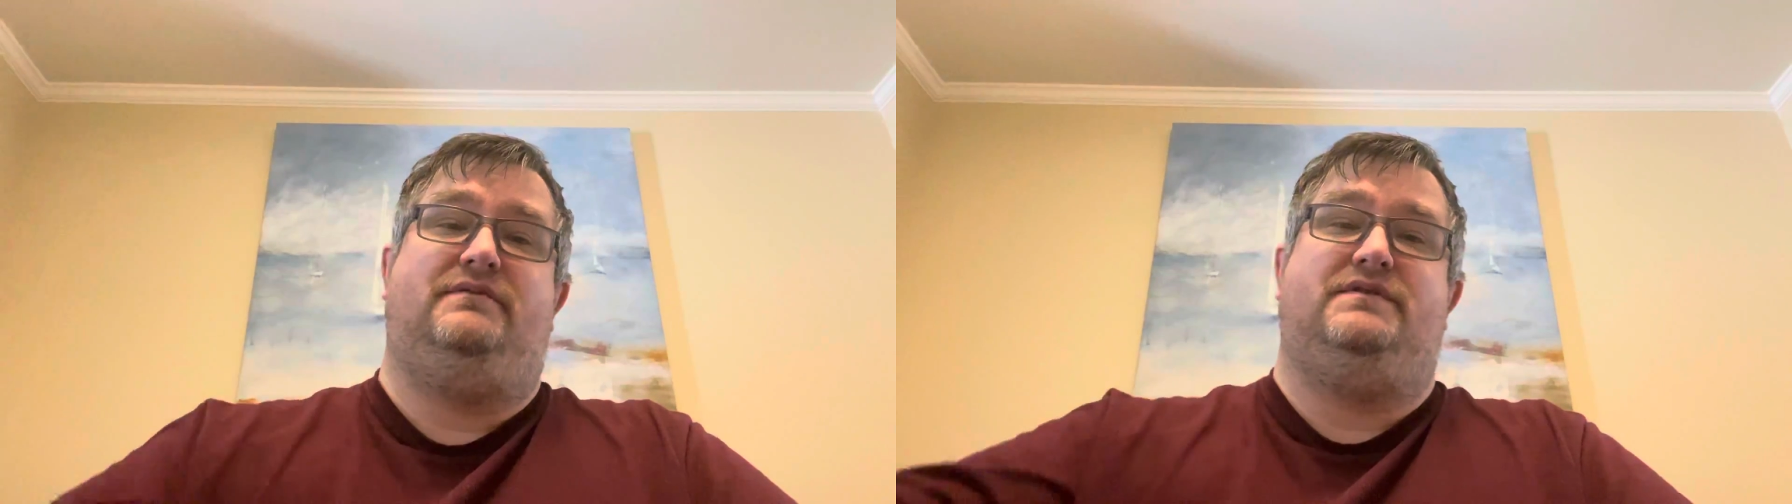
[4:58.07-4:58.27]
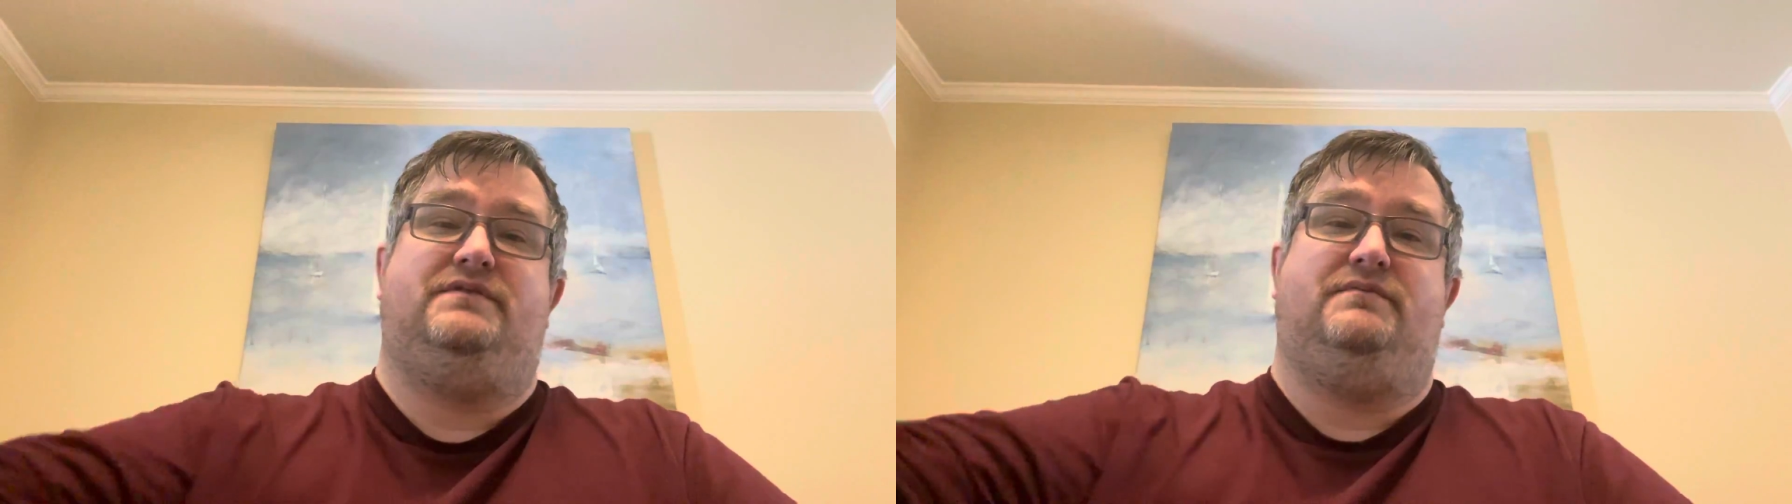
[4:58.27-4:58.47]

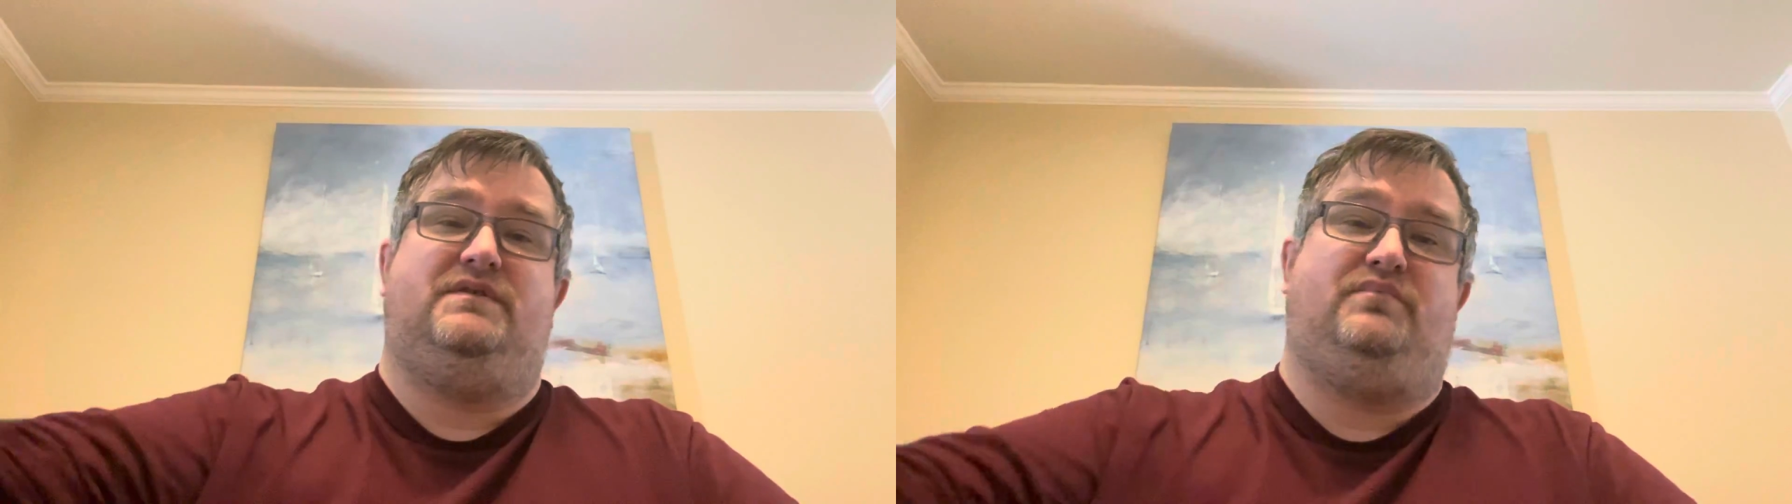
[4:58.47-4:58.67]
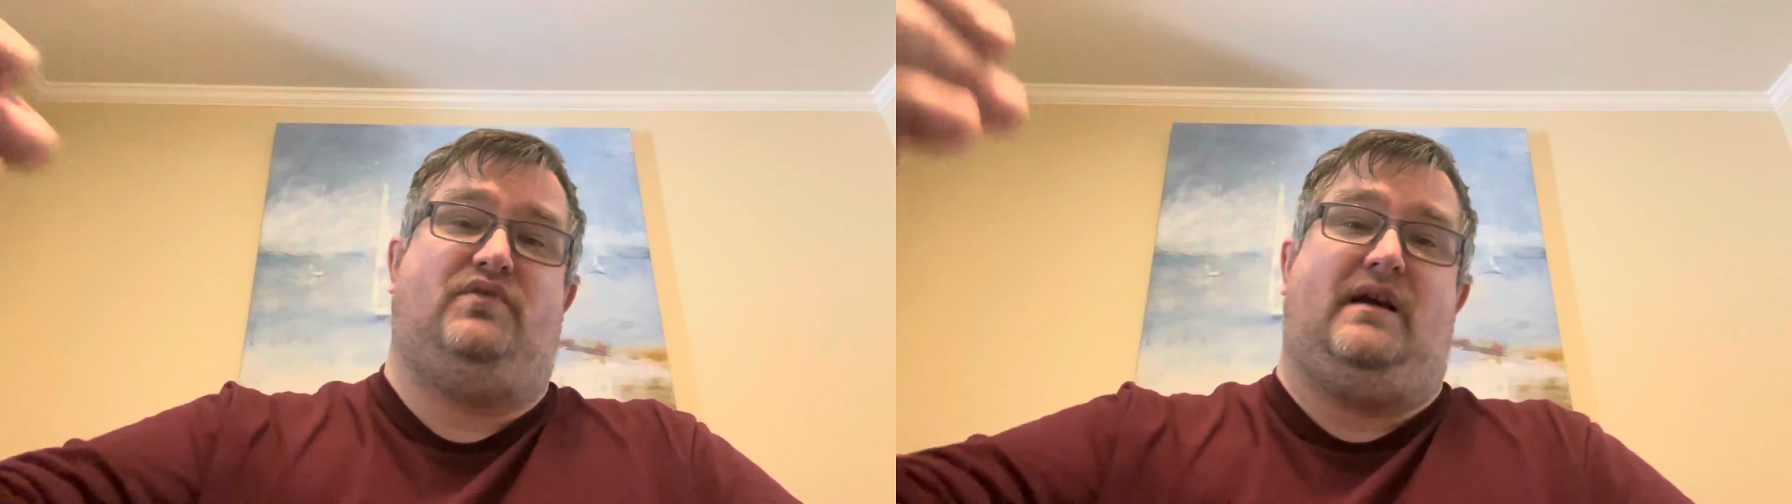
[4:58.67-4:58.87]
which is
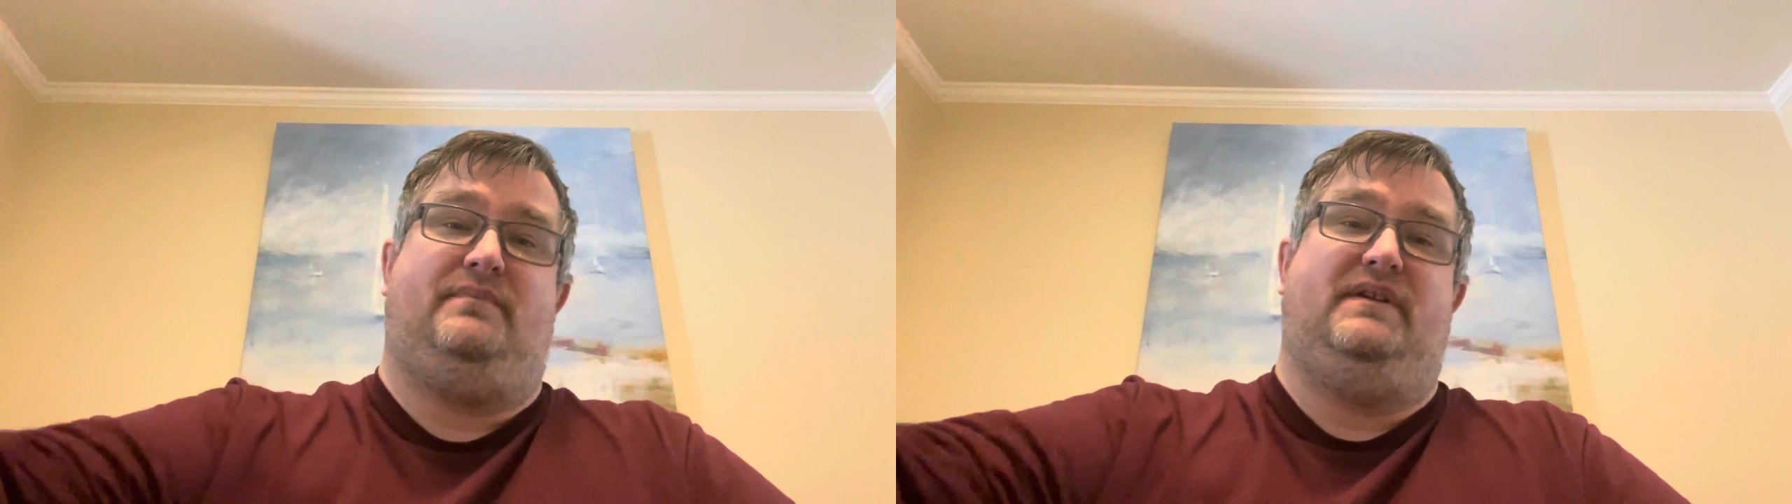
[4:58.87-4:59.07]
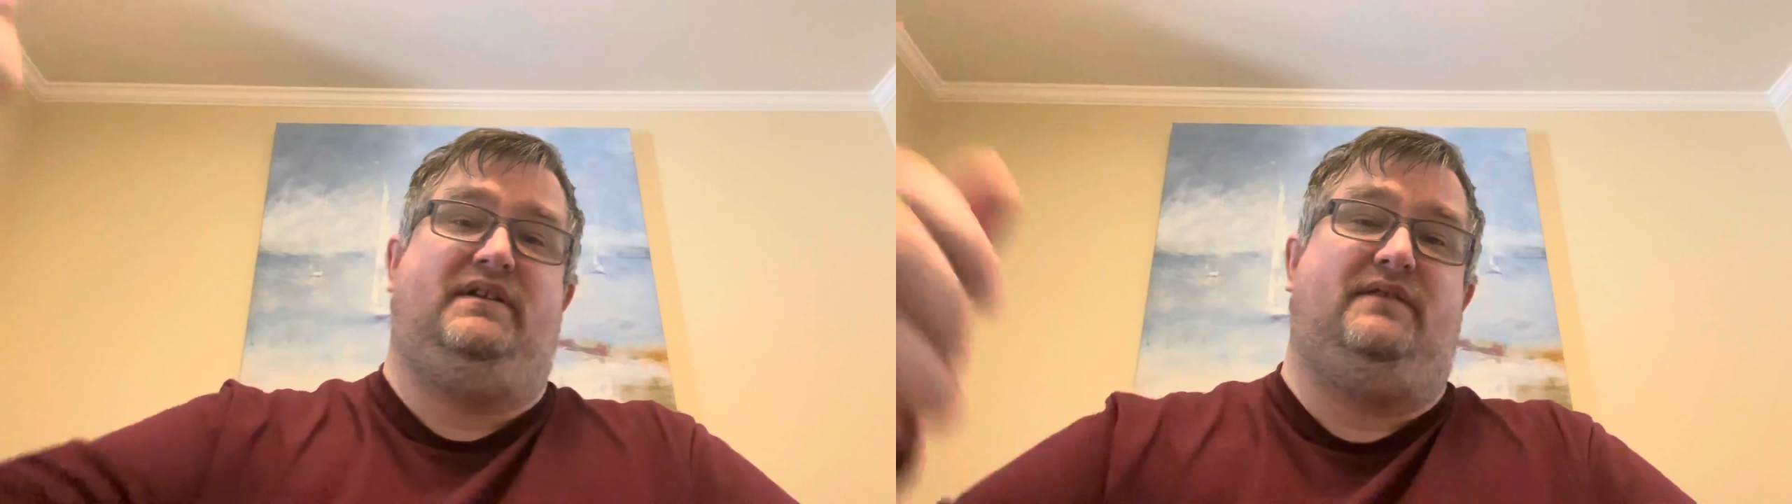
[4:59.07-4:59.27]
what's
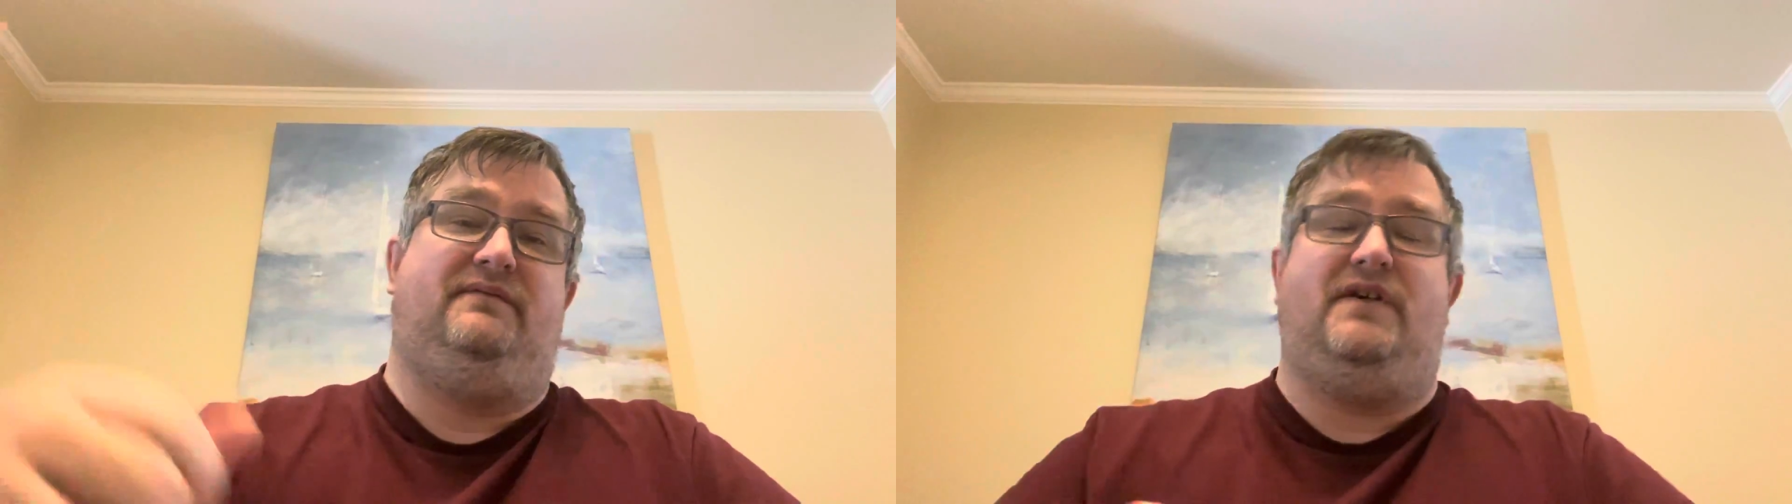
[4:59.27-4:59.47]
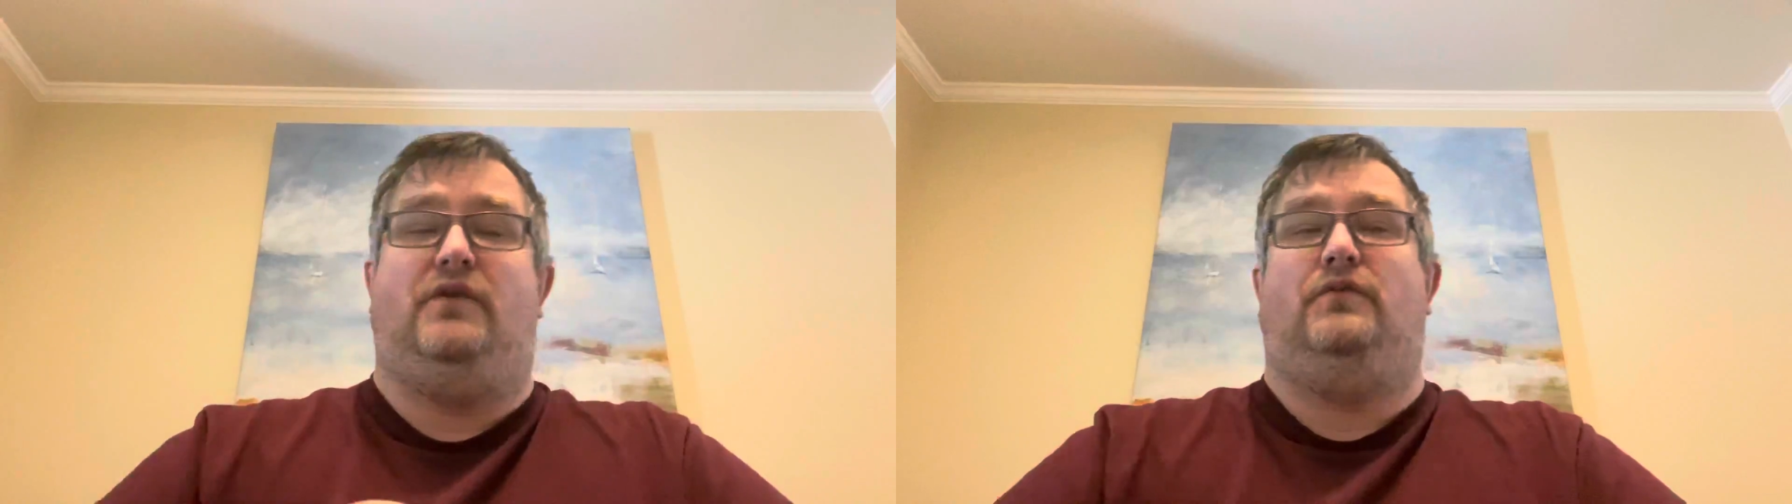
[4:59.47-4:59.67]
propping the
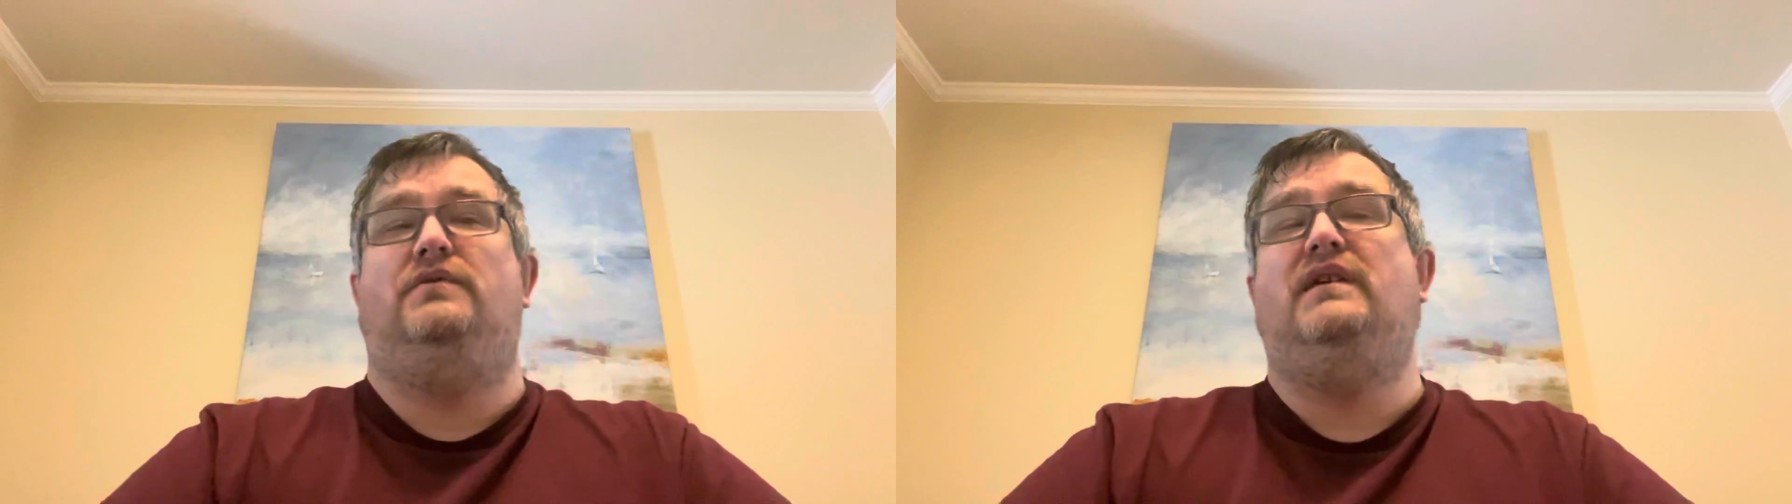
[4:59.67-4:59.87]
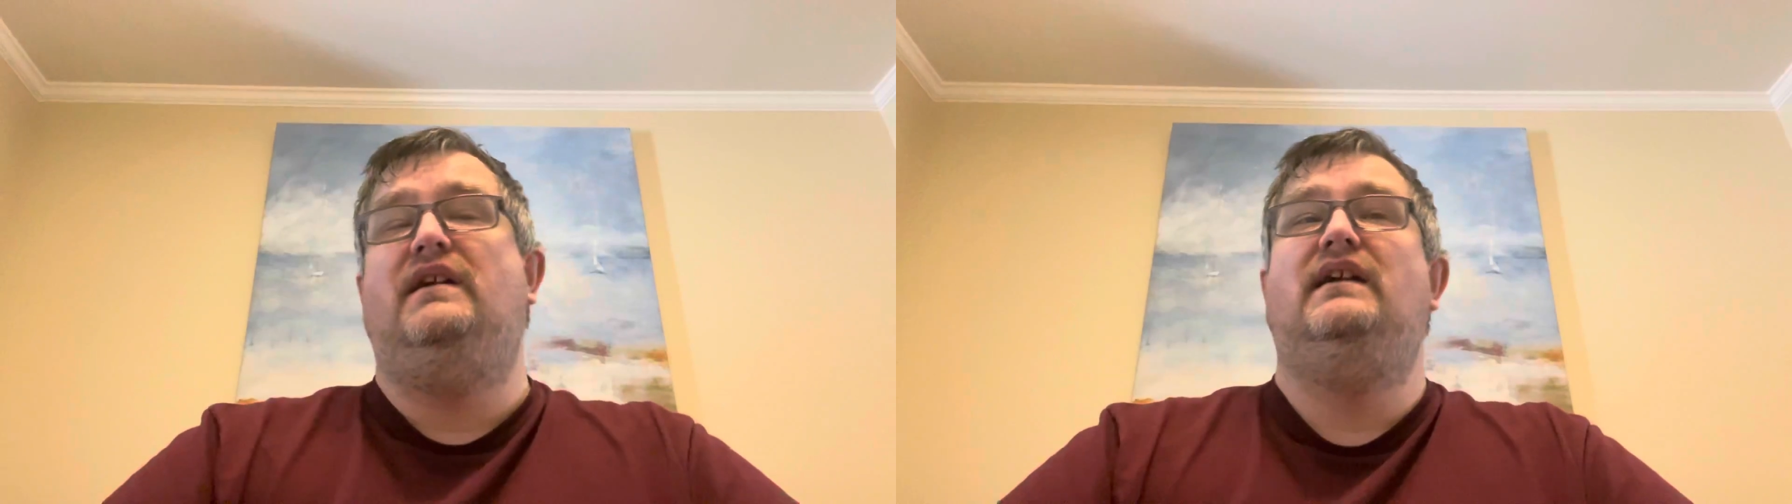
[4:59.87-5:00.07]

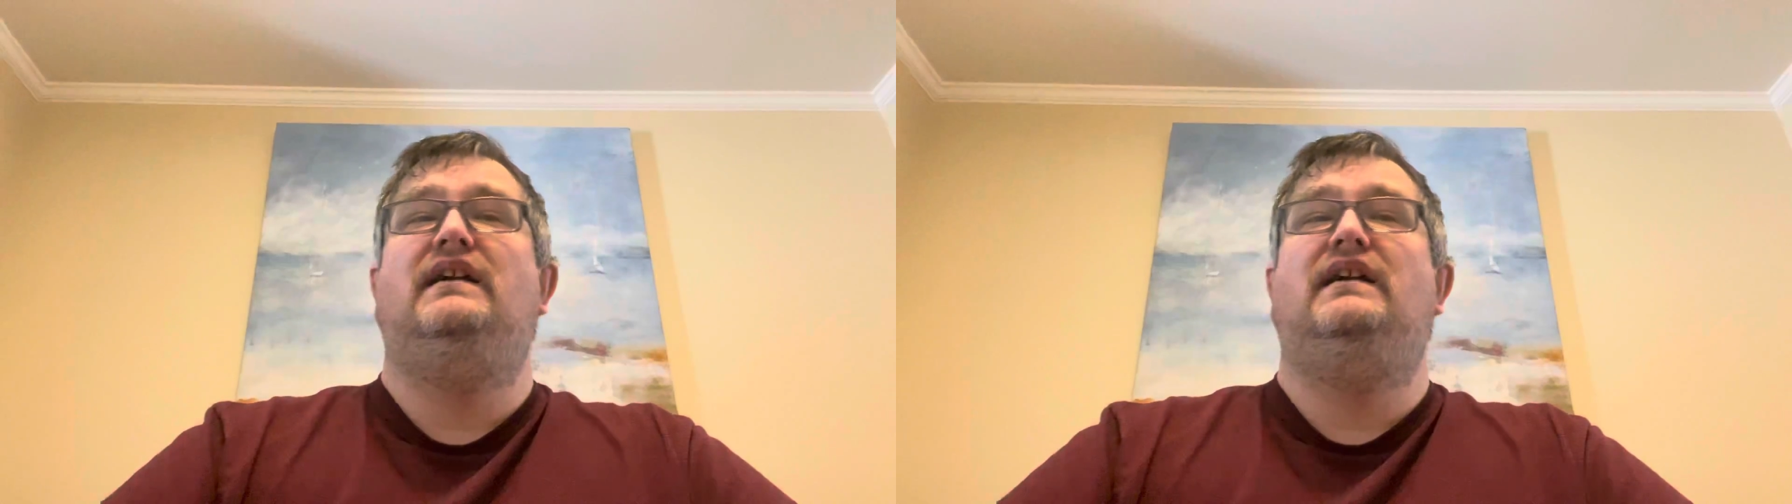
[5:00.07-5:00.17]
phone.